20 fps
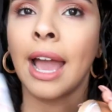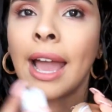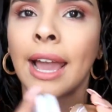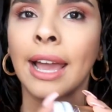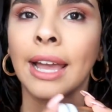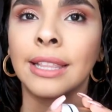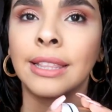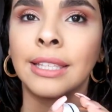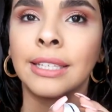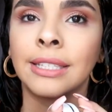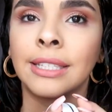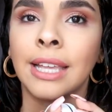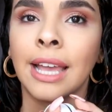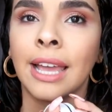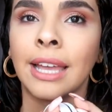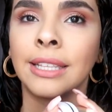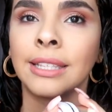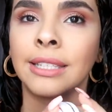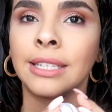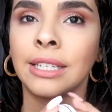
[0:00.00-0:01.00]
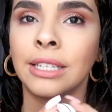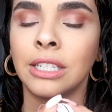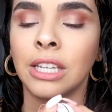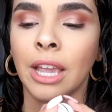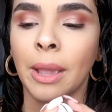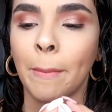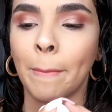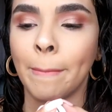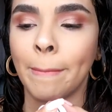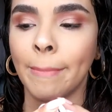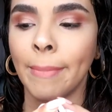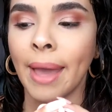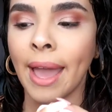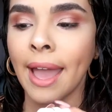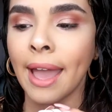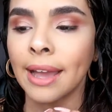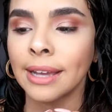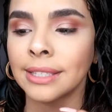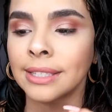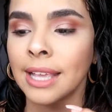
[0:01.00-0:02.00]
I got this at TJ
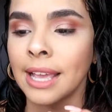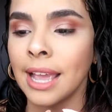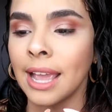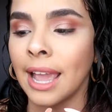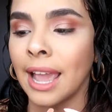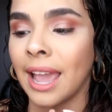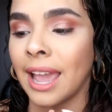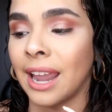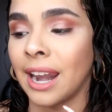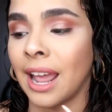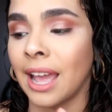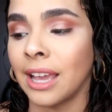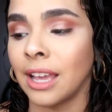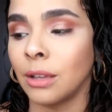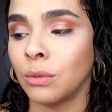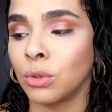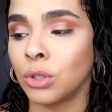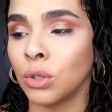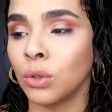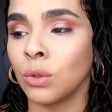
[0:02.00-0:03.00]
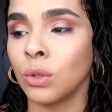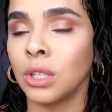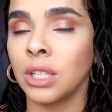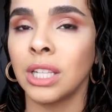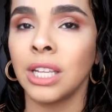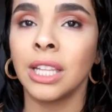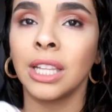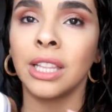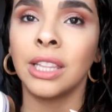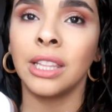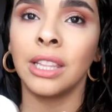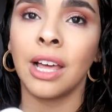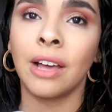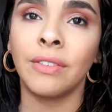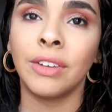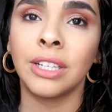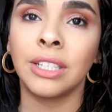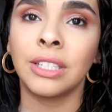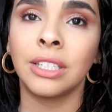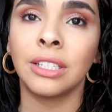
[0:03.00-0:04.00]
Maxx, and I absolutely
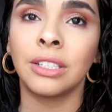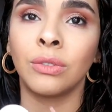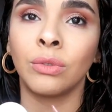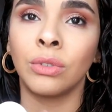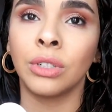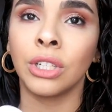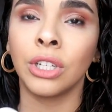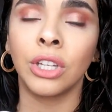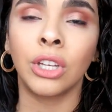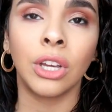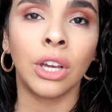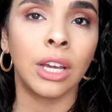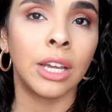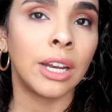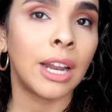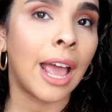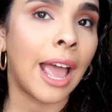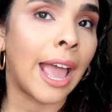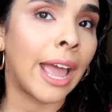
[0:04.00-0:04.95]
love it. It's really good.